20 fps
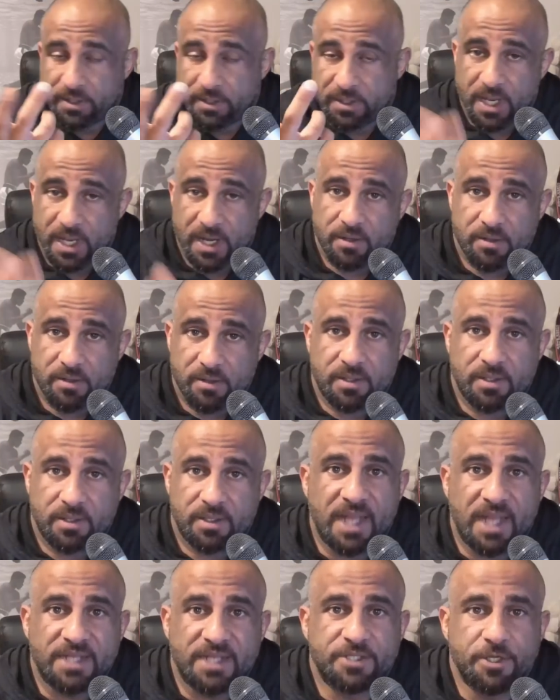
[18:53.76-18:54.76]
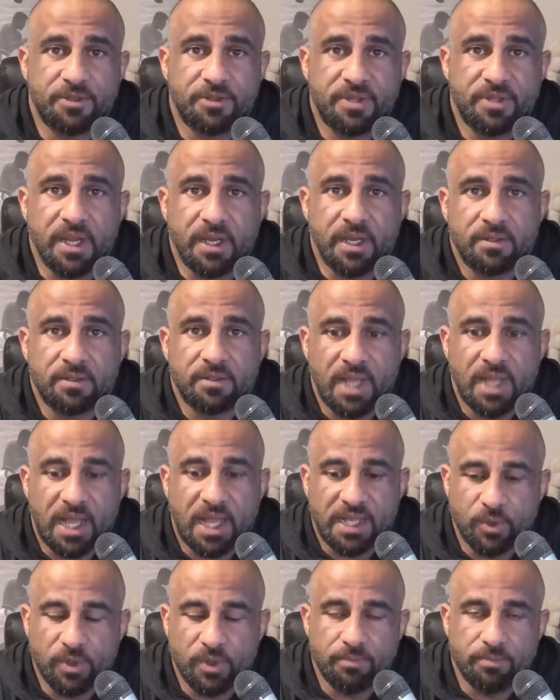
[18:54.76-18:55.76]
then that's your thing.
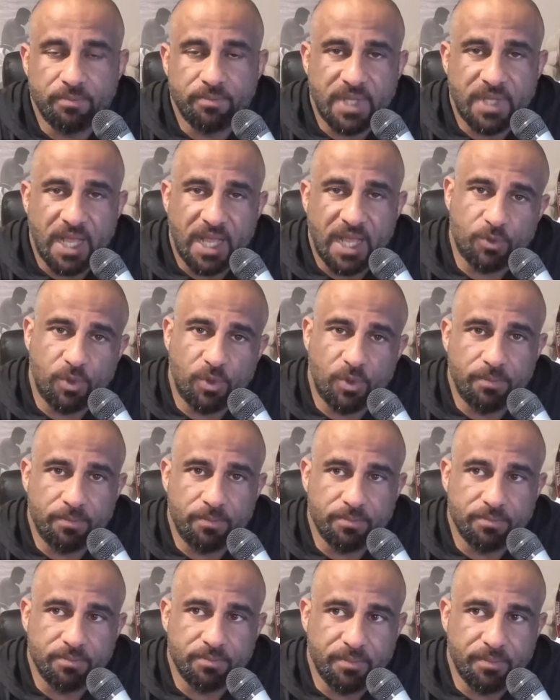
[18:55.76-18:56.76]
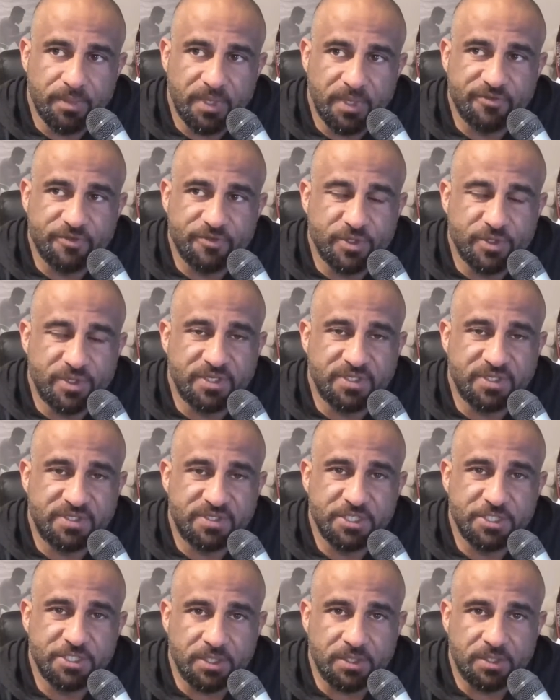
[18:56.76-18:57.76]
That's what gives you the
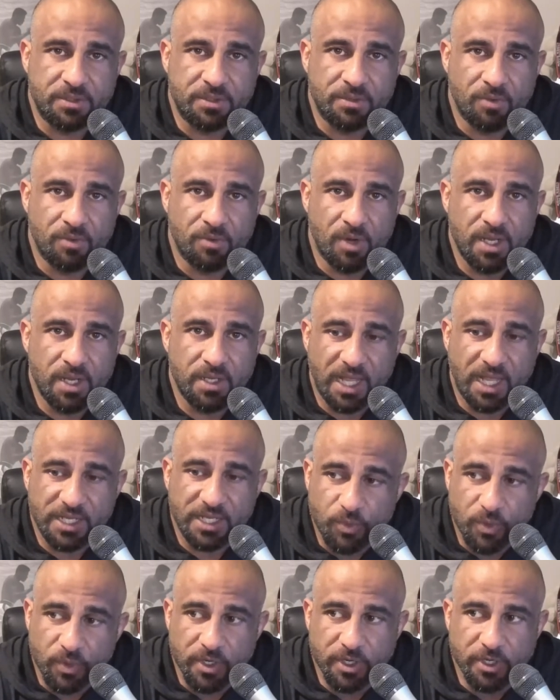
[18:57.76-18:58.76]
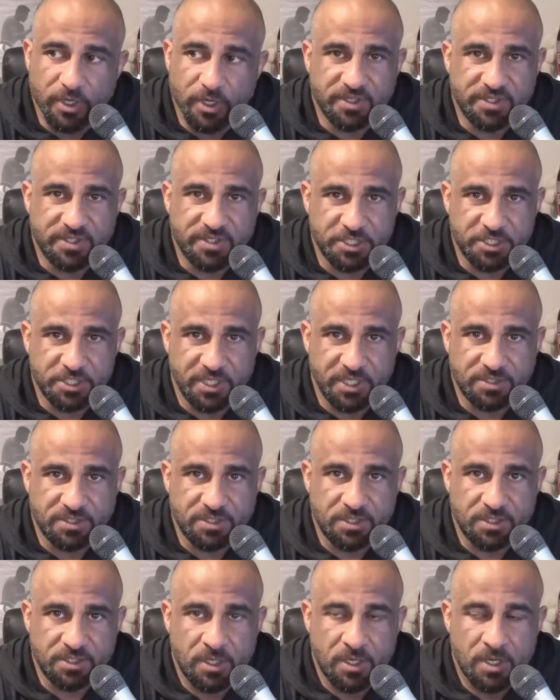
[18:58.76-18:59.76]
decision, right? That's where your decision
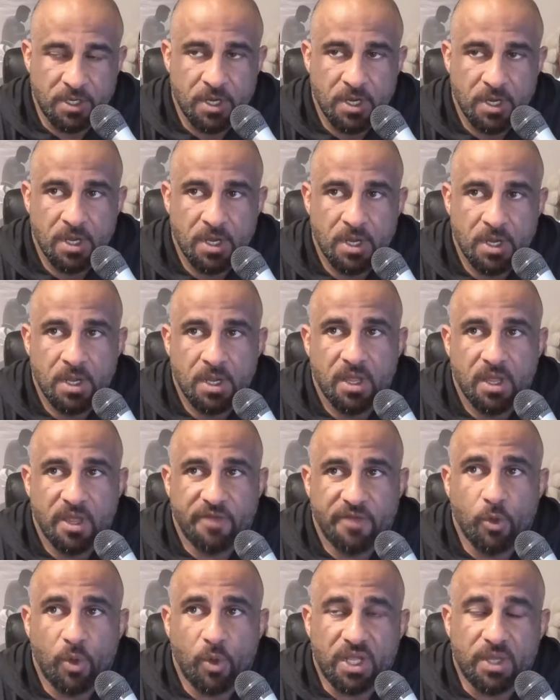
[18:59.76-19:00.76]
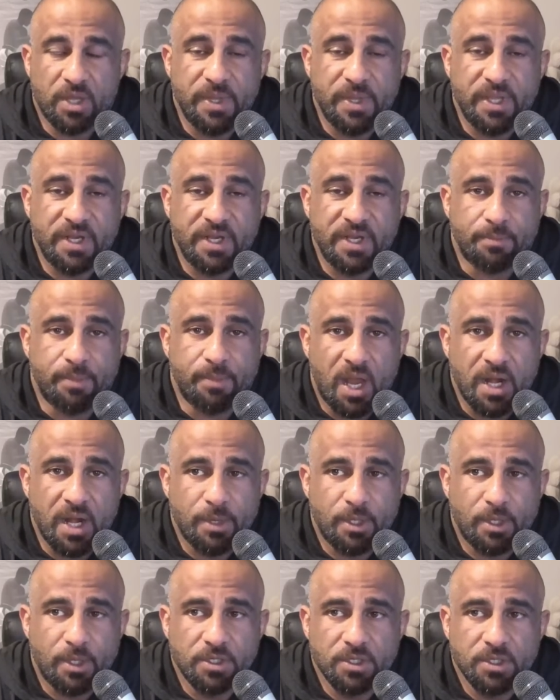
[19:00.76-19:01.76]
is. If you want to compete as a
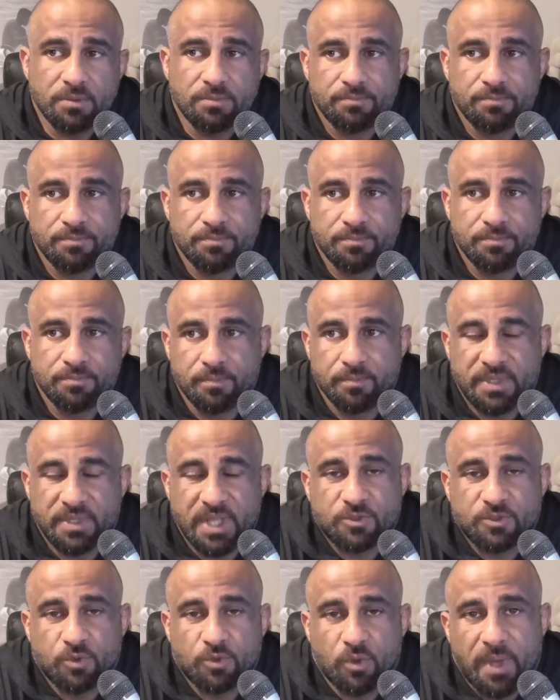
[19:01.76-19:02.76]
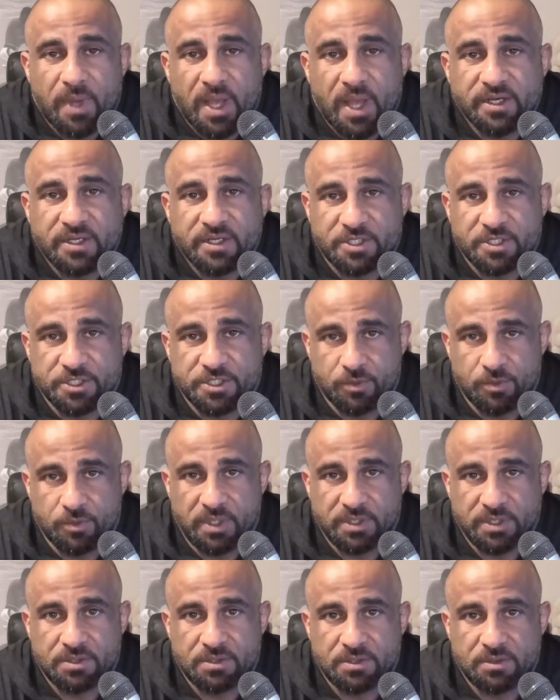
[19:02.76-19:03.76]
bodybuilder, that's what my decision
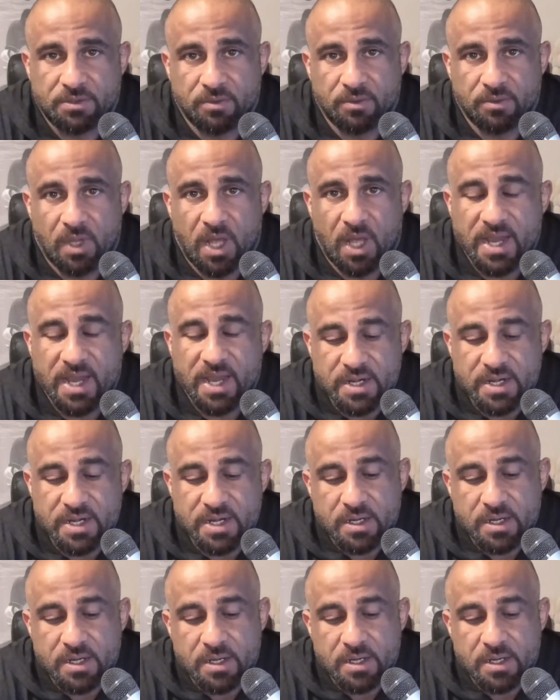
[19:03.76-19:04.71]
was. I didn't